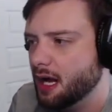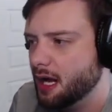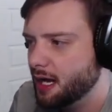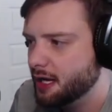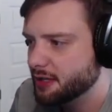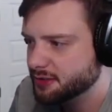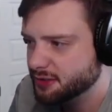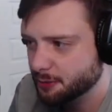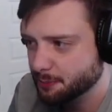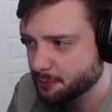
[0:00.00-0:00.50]

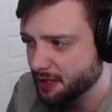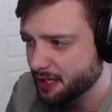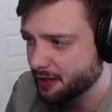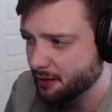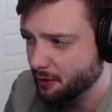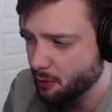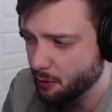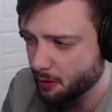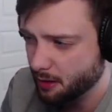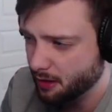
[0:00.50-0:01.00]
So plan
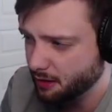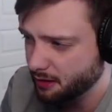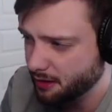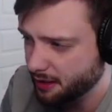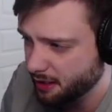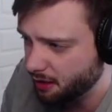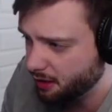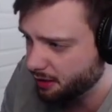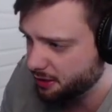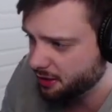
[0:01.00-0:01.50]
accordingly
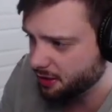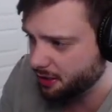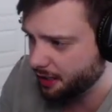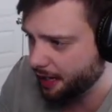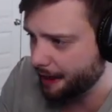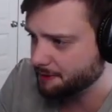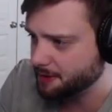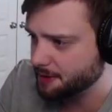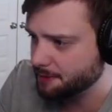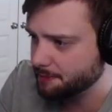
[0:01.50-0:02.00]
on your
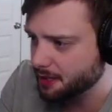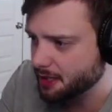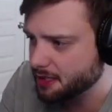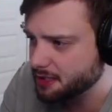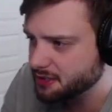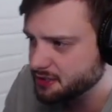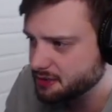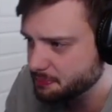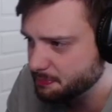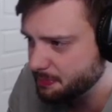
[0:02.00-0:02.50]
captain
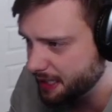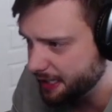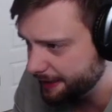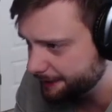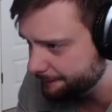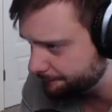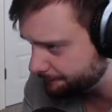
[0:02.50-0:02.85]
perks, but